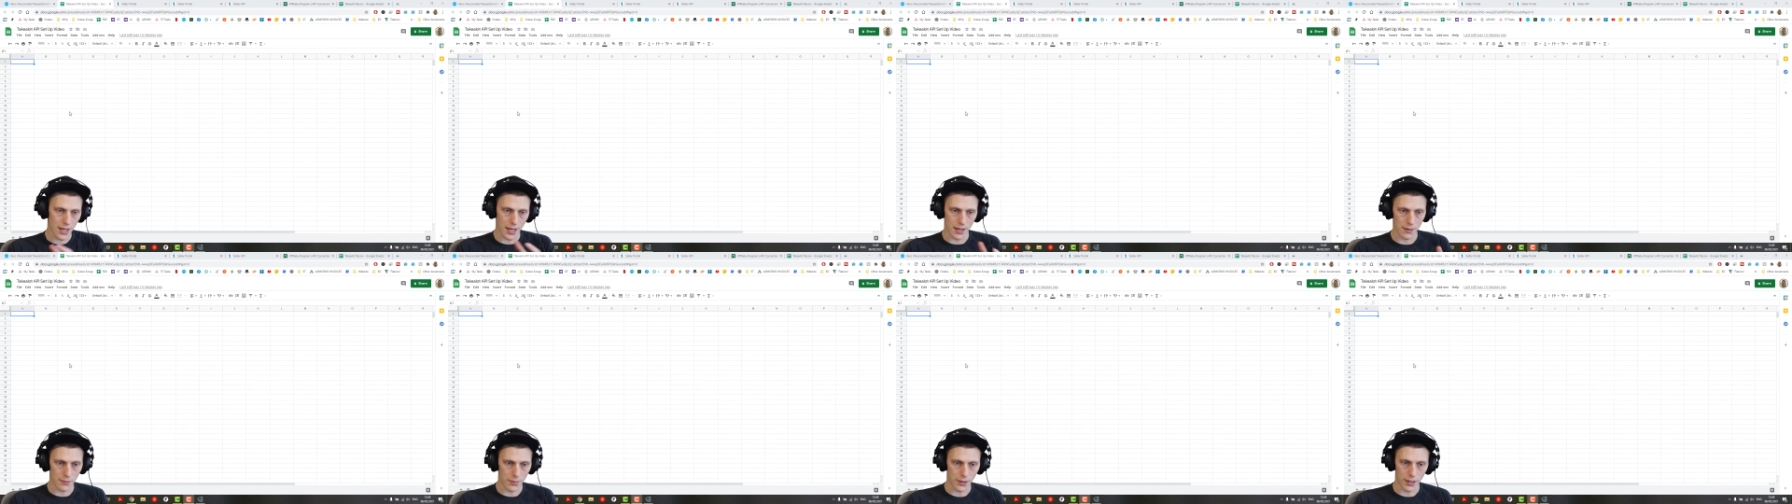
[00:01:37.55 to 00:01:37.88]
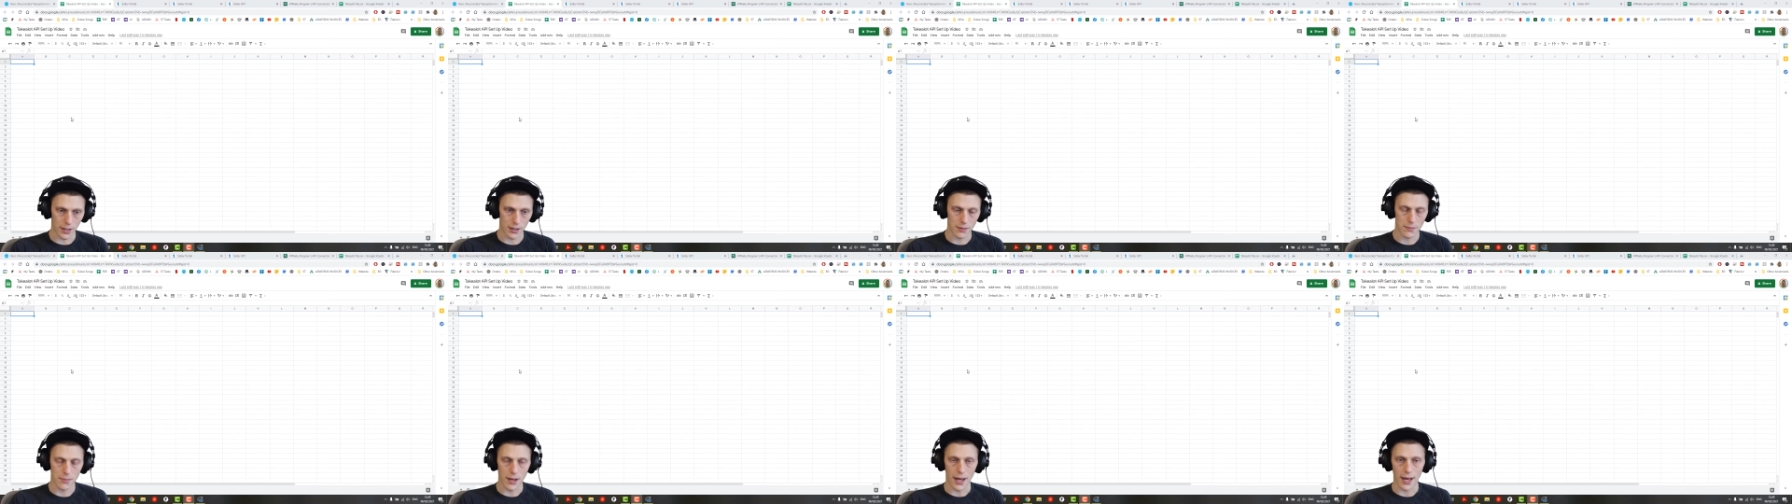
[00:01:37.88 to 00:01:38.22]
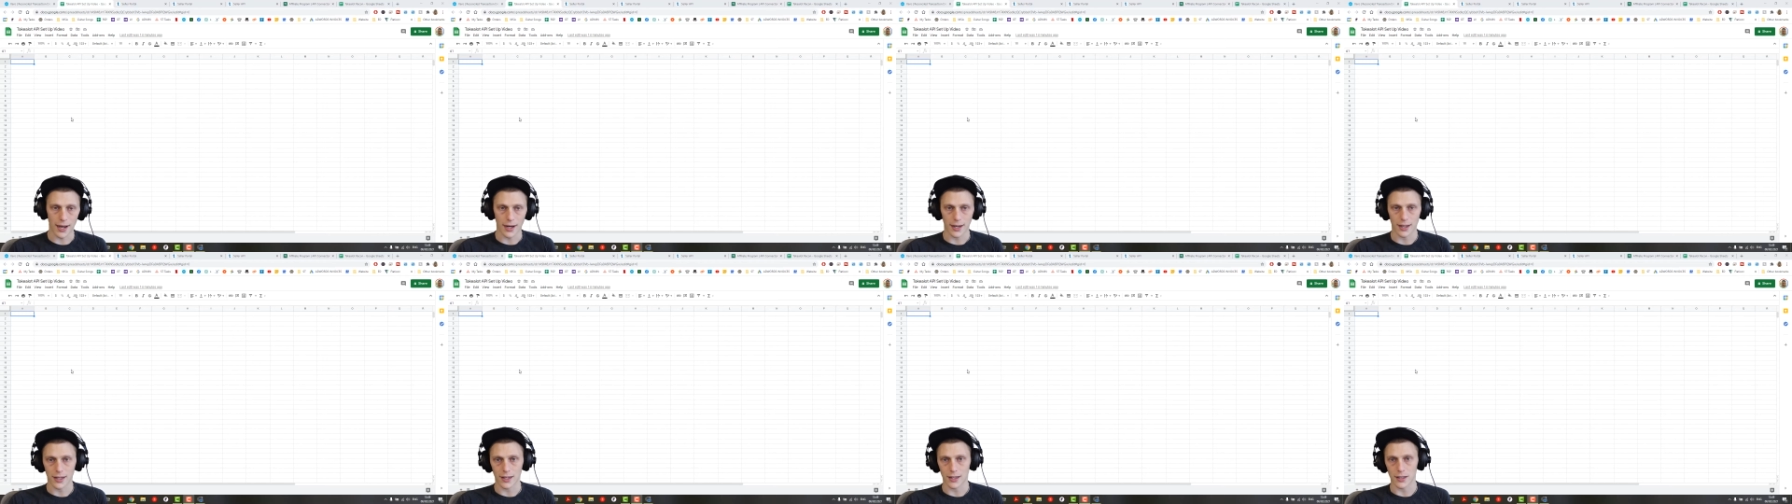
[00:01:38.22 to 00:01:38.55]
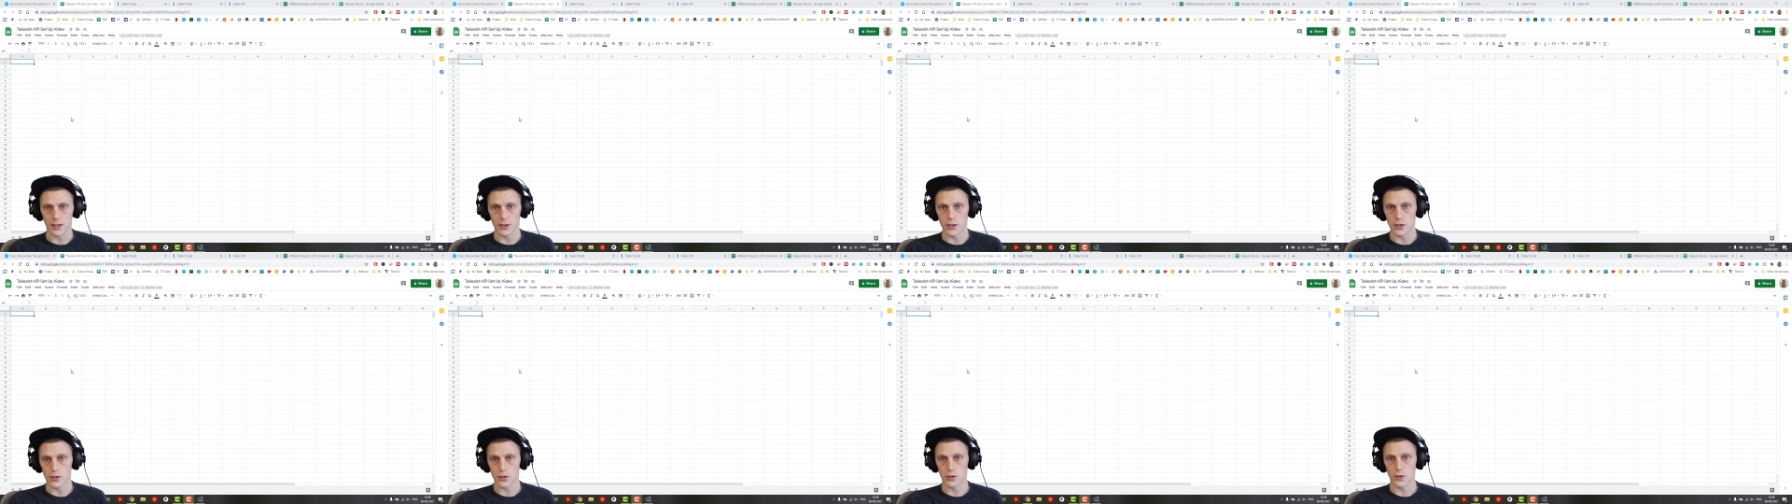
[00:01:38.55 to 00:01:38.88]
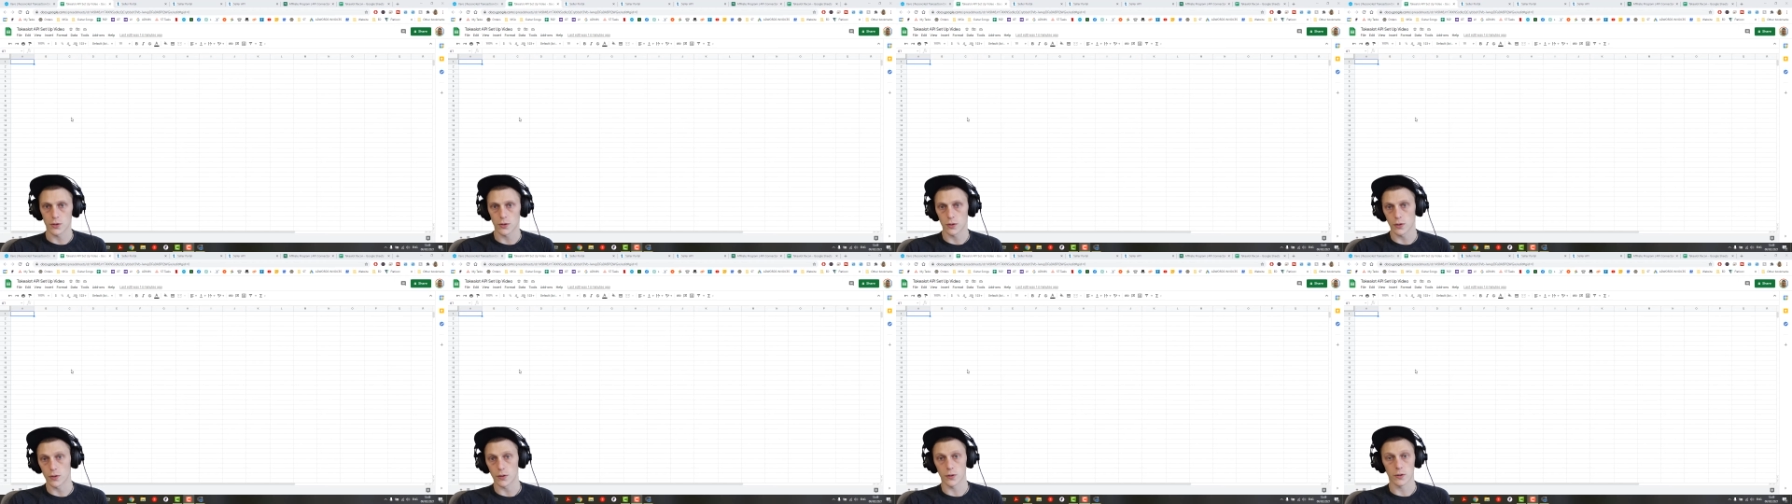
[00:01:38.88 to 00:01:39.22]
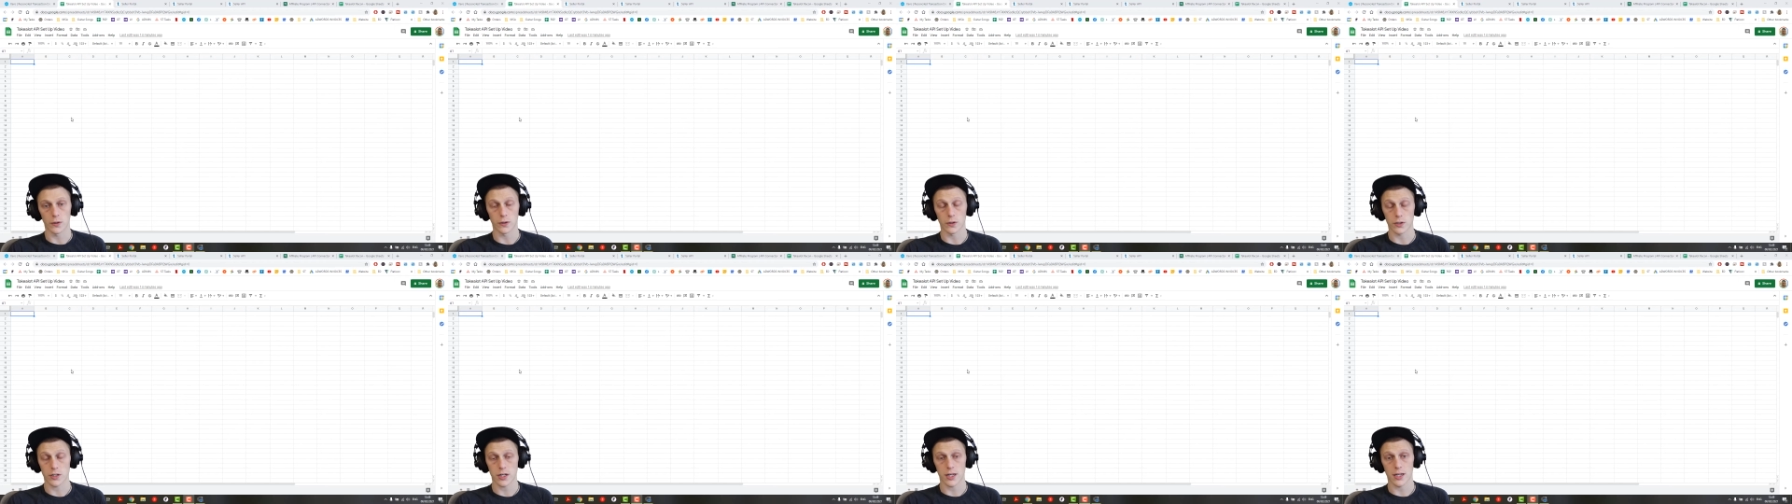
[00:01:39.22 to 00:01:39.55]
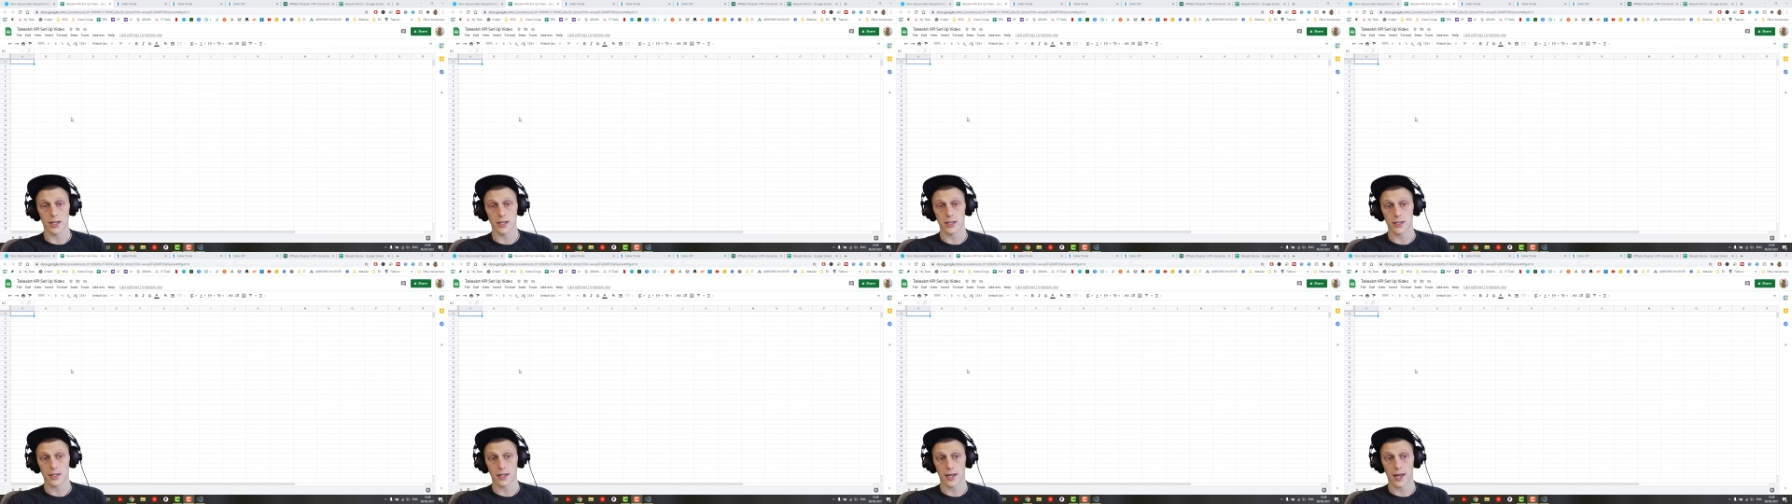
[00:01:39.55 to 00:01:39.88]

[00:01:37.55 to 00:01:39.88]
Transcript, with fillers: and bring it back into Google Sheets.